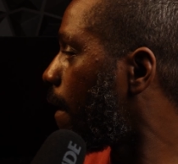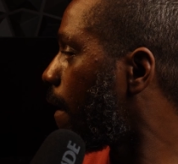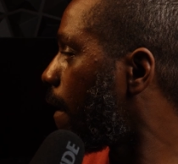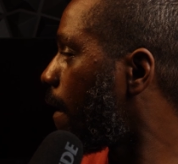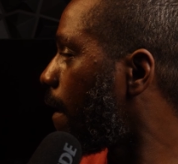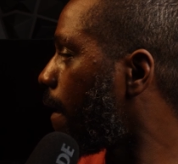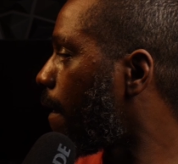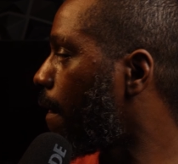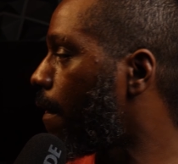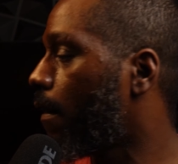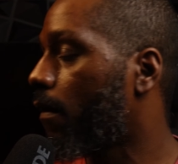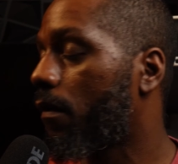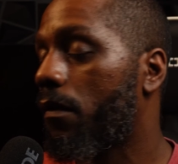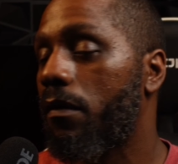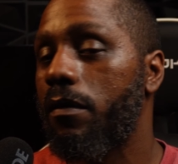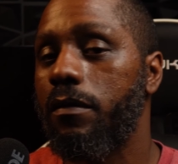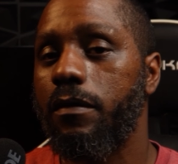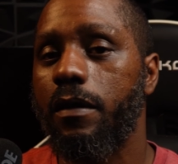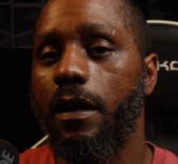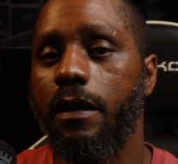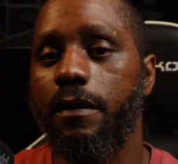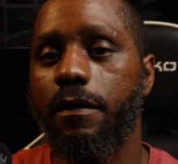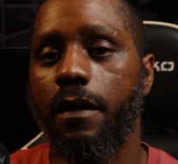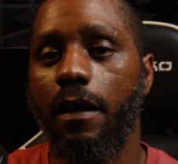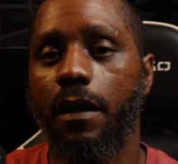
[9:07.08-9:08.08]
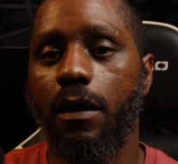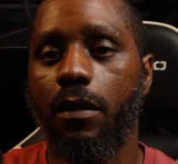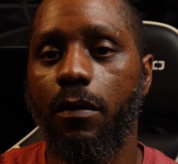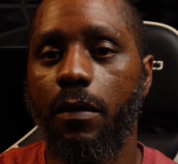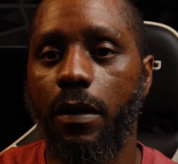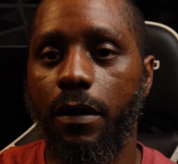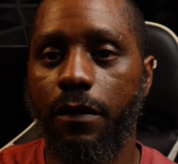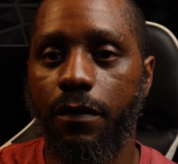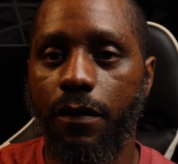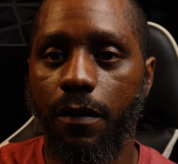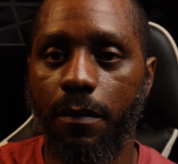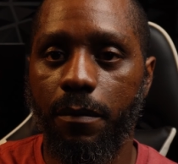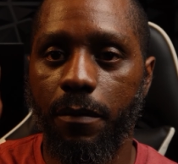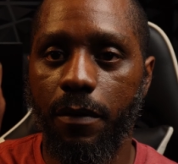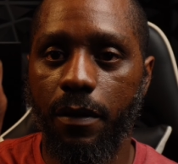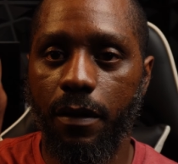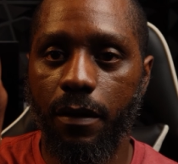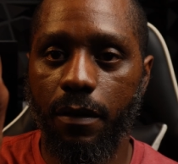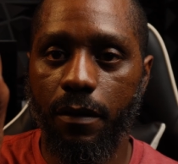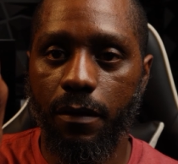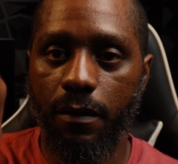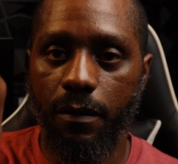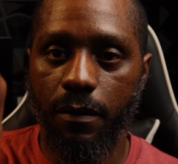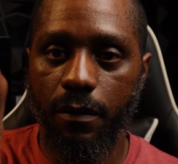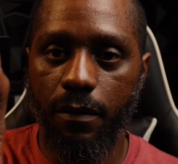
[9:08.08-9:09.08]
and the Ryzen 5
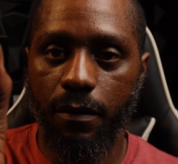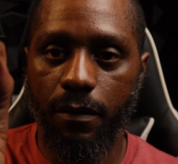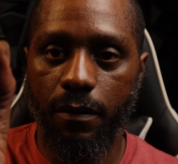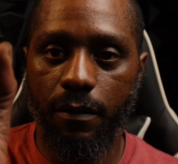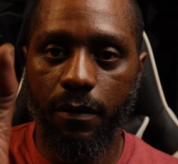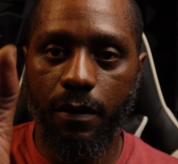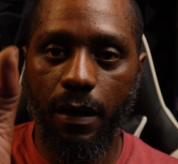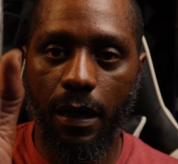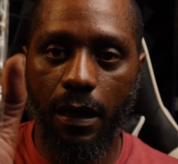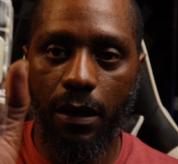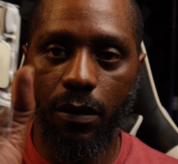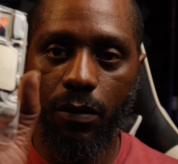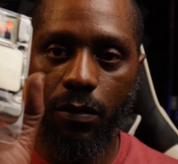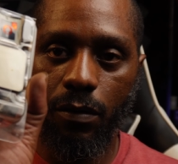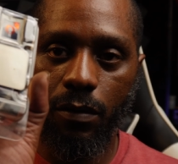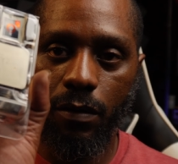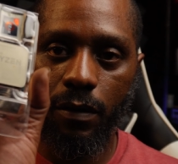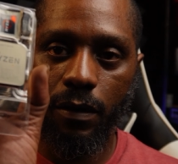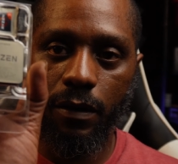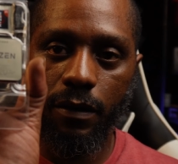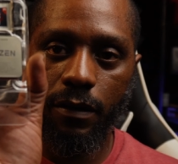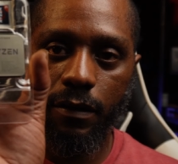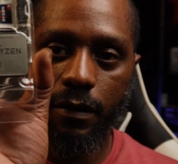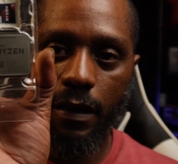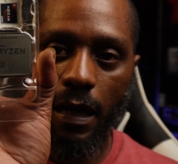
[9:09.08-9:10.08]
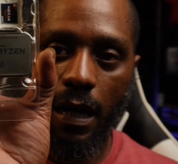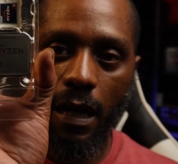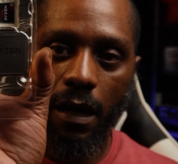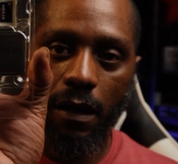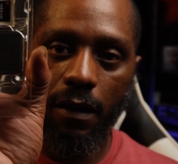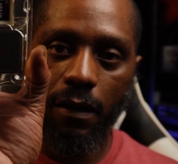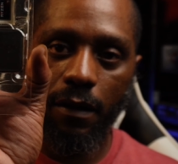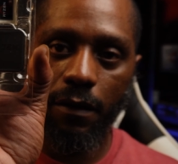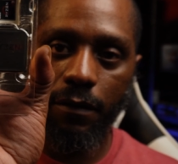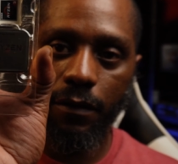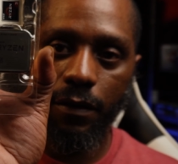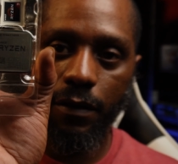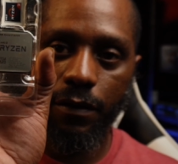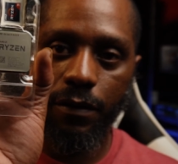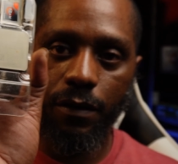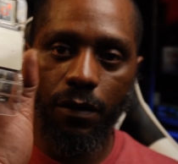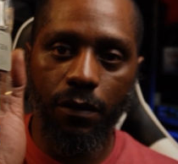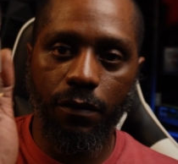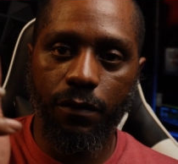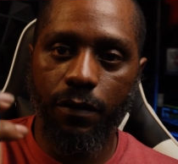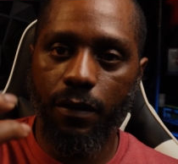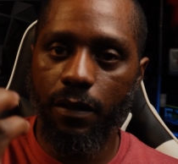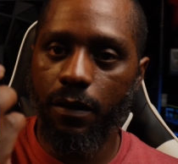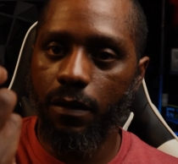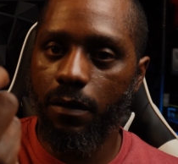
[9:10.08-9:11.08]
5600X 6 core 12 thread Zen
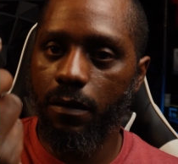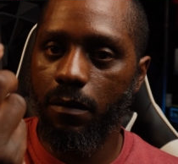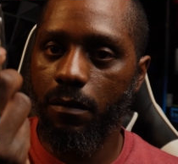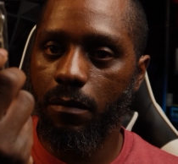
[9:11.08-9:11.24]
3